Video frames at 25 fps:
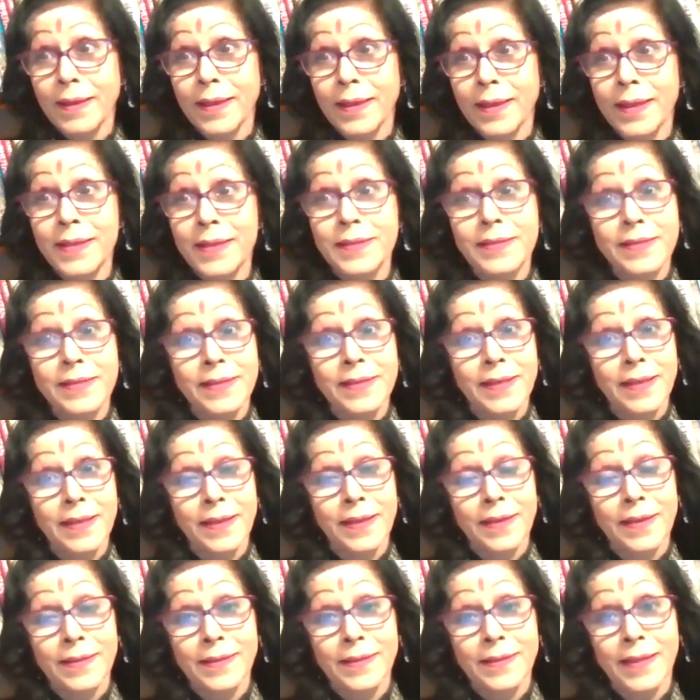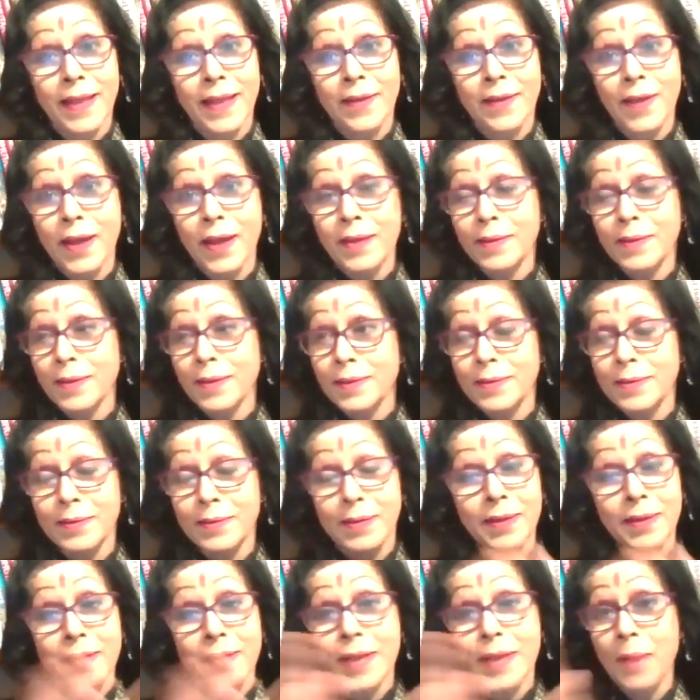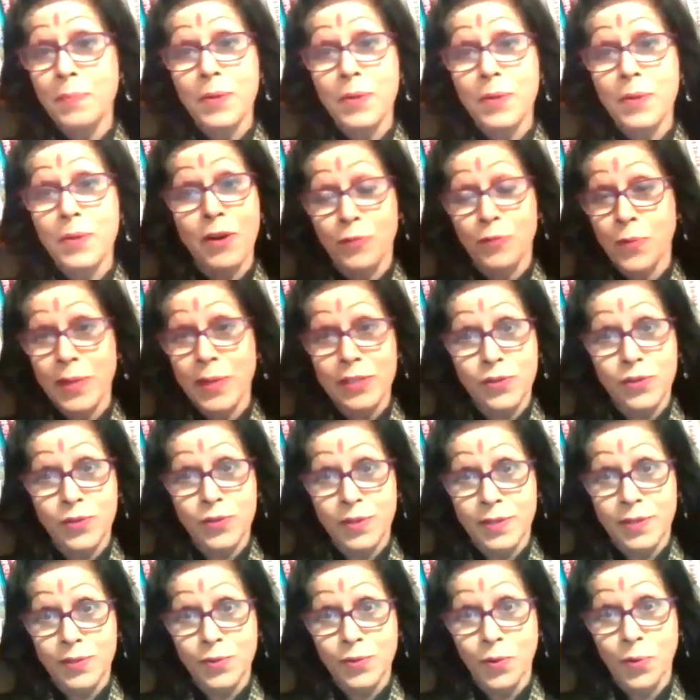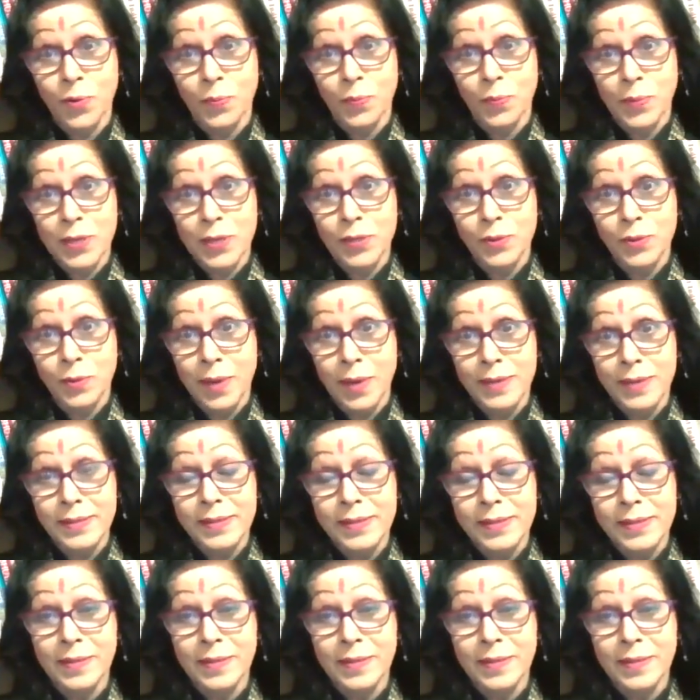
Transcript: is there are a number of questions open to us.